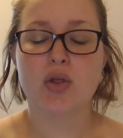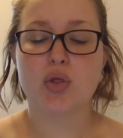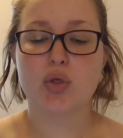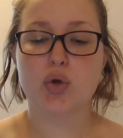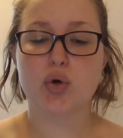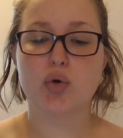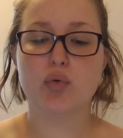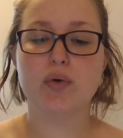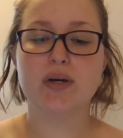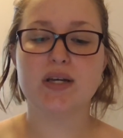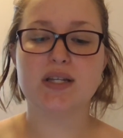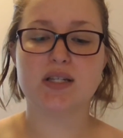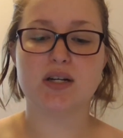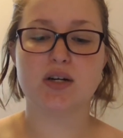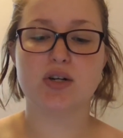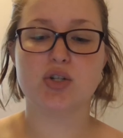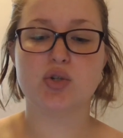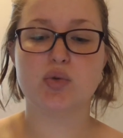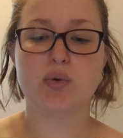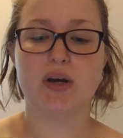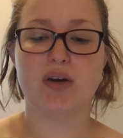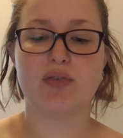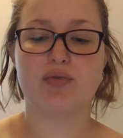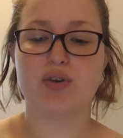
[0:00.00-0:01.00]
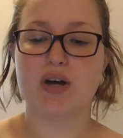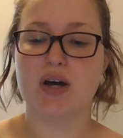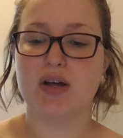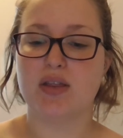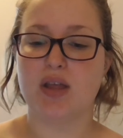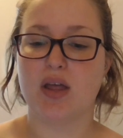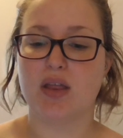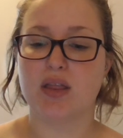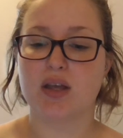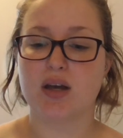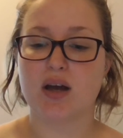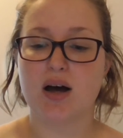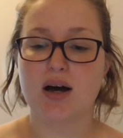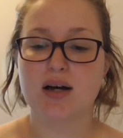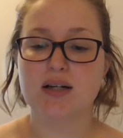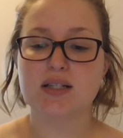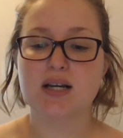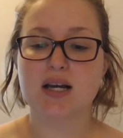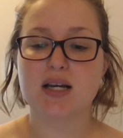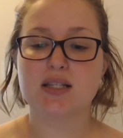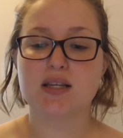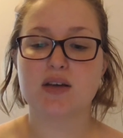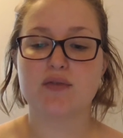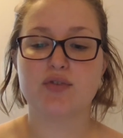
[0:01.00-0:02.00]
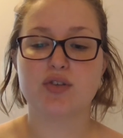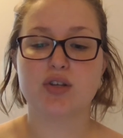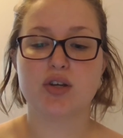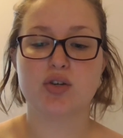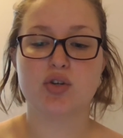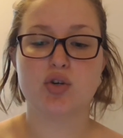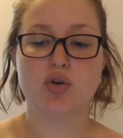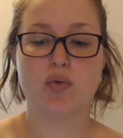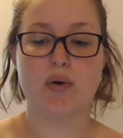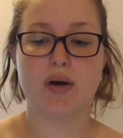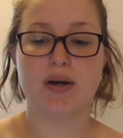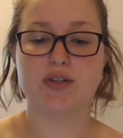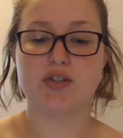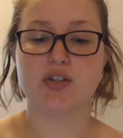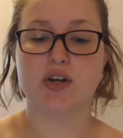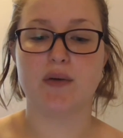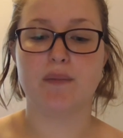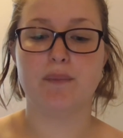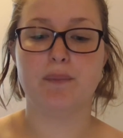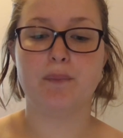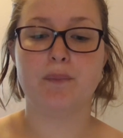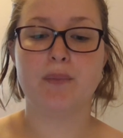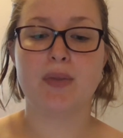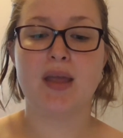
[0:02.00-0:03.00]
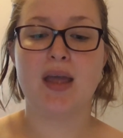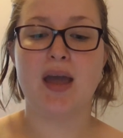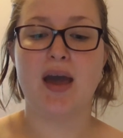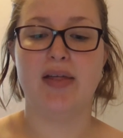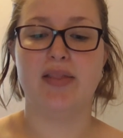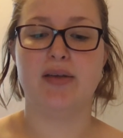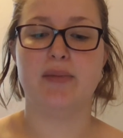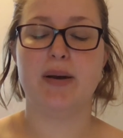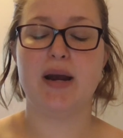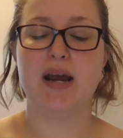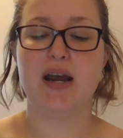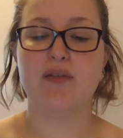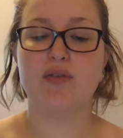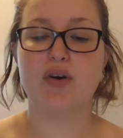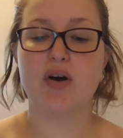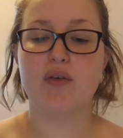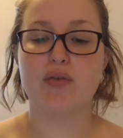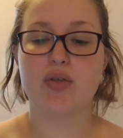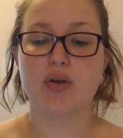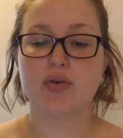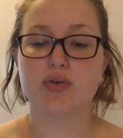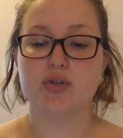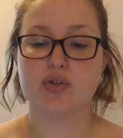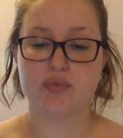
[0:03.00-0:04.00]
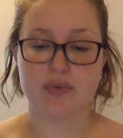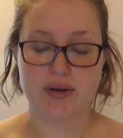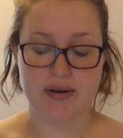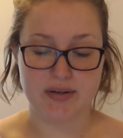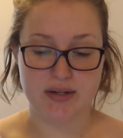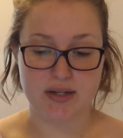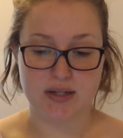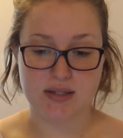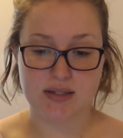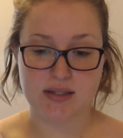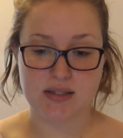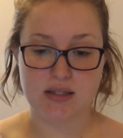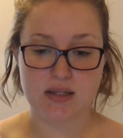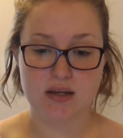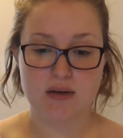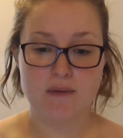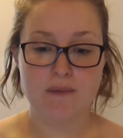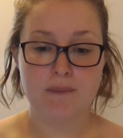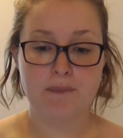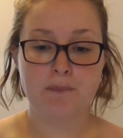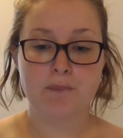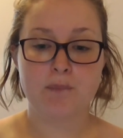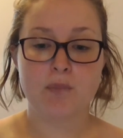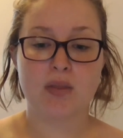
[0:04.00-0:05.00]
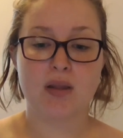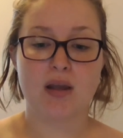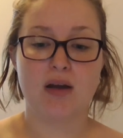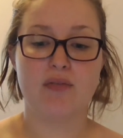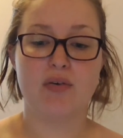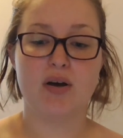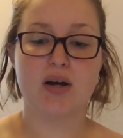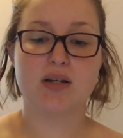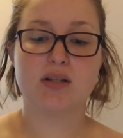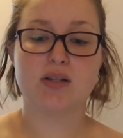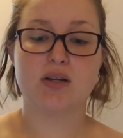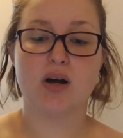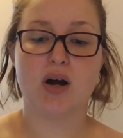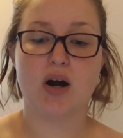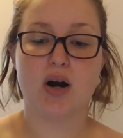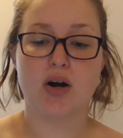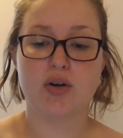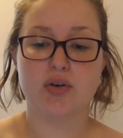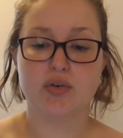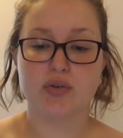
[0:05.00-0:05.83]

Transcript: Through research, we have found that the context of situation and the behavior of those around us affects our